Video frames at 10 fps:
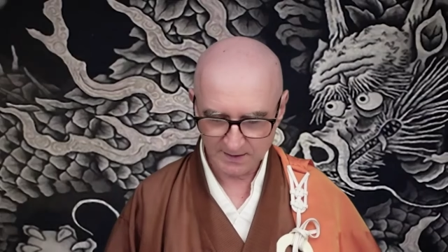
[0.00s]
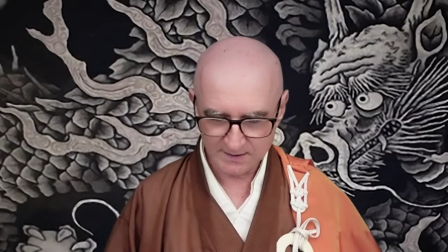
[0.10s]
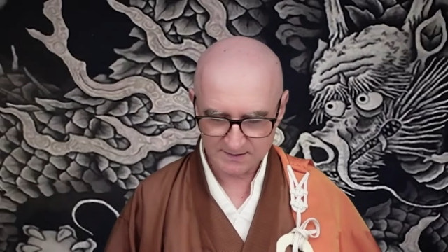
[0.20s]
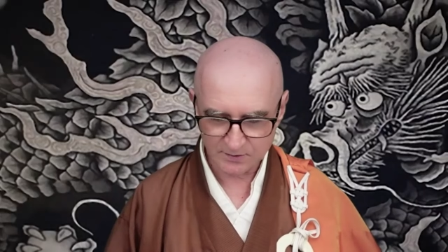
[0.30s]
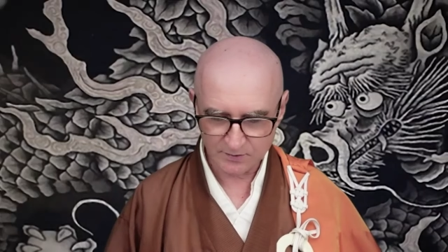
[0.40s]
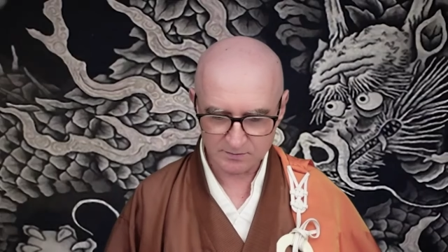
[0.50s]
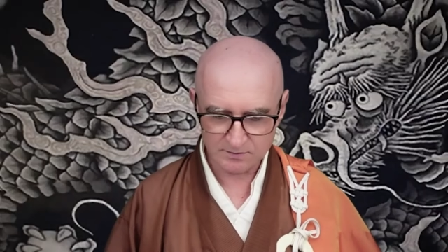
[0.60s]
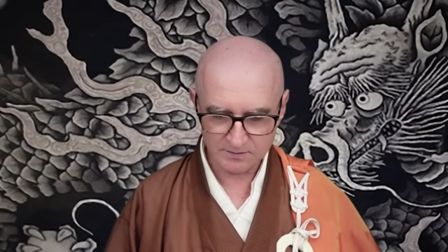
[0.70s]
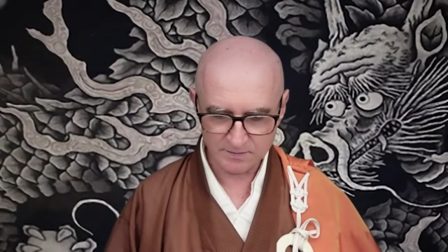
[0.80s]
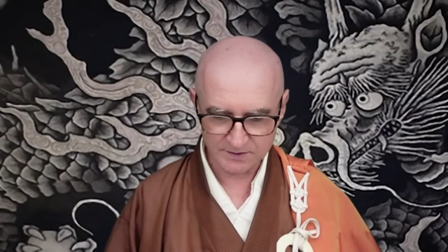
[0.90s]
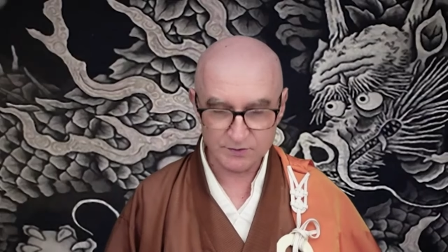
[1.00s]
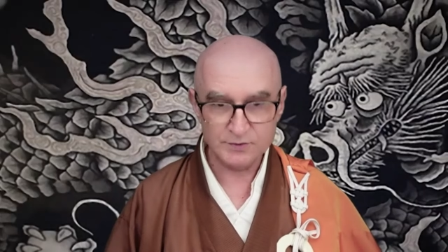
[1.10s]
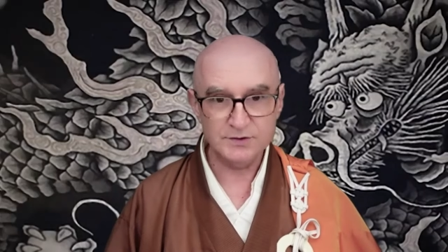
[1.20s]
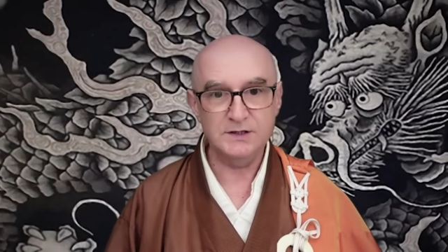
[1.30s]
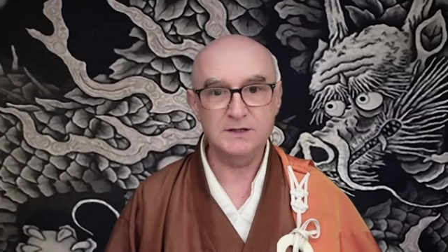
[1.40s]
So
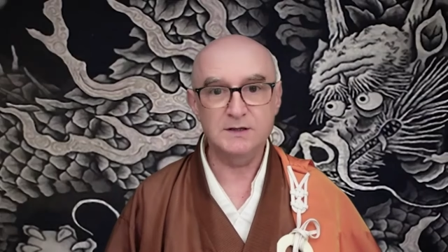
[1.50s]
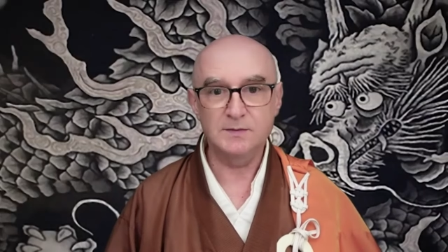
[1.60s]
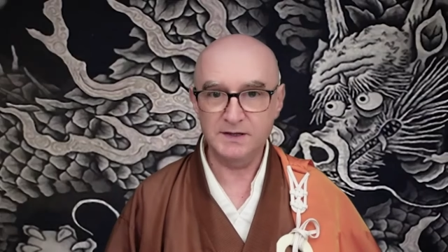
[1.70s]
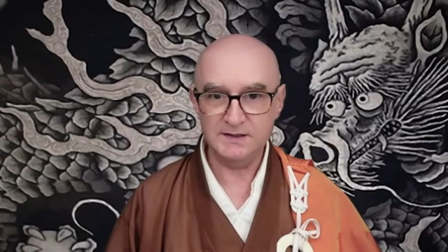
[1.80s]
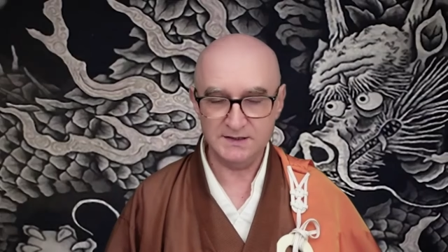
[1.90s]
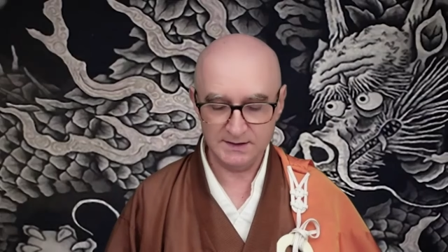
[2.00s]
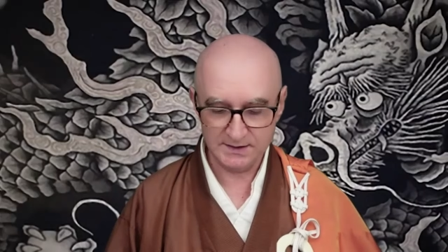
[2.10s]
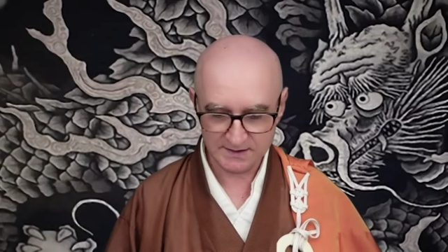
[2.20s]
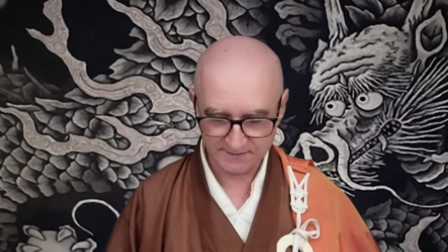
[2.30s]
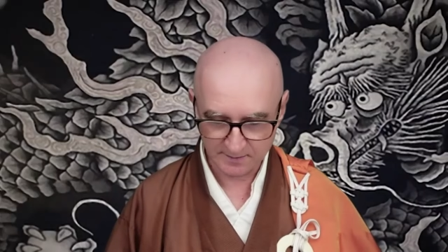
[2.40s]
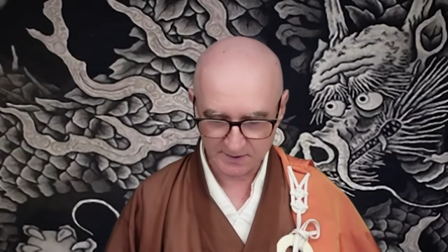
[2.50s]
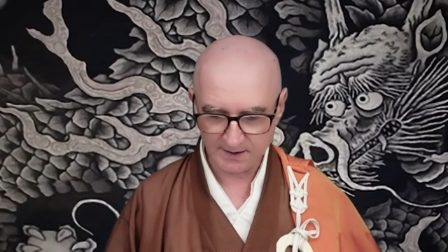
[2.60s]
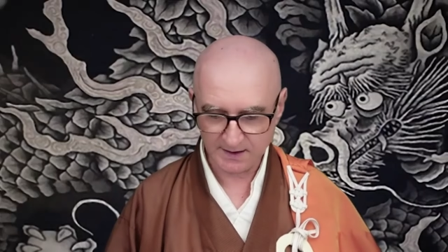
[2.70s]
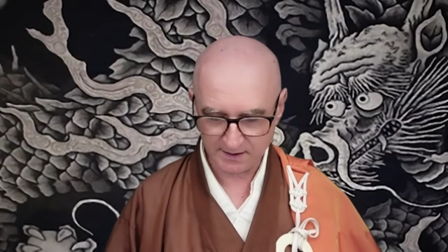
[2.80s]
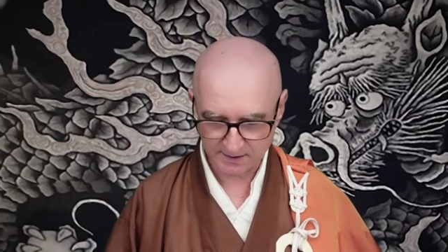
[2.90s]
Manjushri appears in this
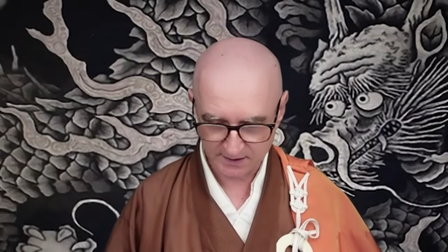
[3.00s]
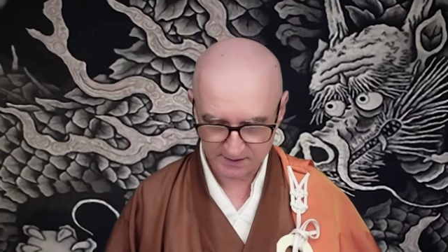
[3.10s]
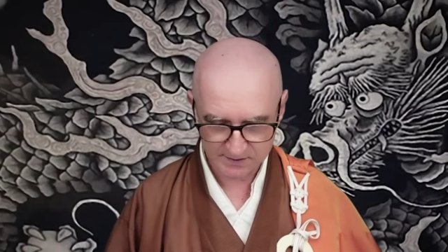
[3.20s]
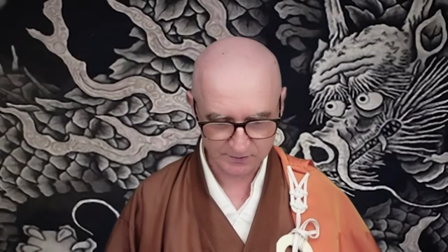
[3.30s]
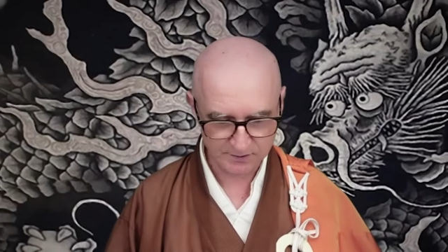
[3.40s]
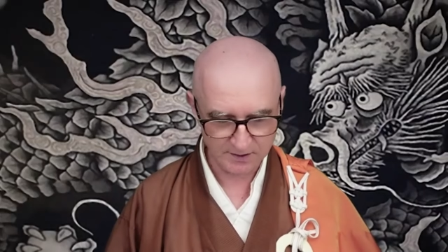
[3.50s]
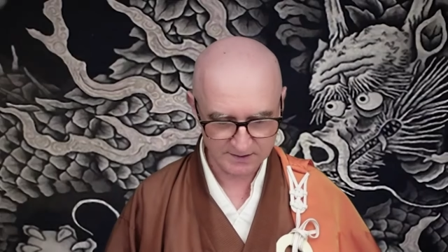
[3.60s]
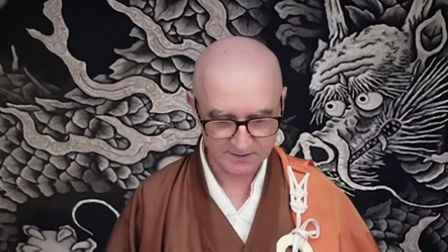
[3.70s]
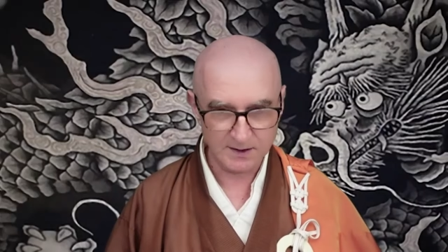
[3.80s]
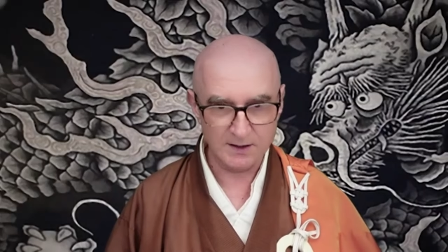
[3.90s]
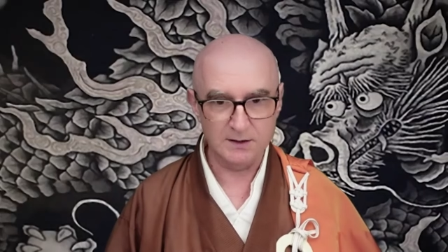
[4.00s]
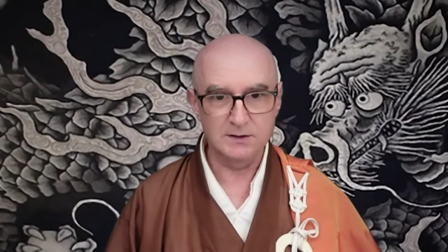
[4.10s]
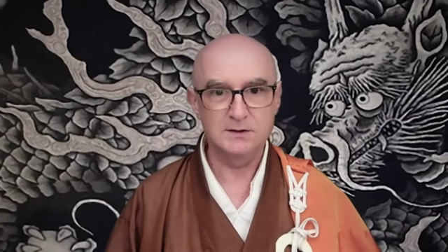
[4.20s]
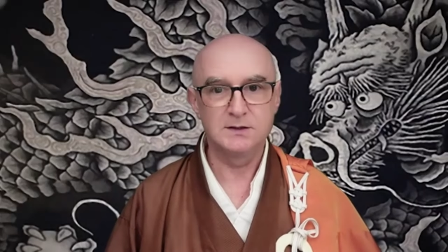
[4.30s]
Vimalakirti Sutra as well.